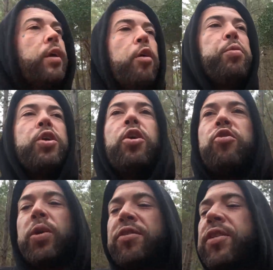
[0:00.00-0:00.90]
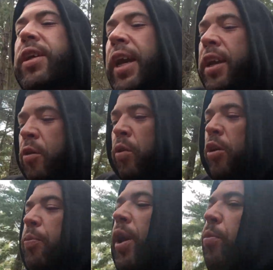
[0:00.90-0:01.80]
And because, once again, I
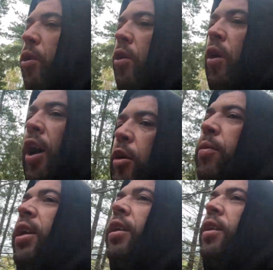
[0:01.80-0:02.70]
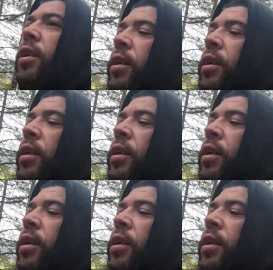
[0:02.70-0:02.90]
wanted people to like me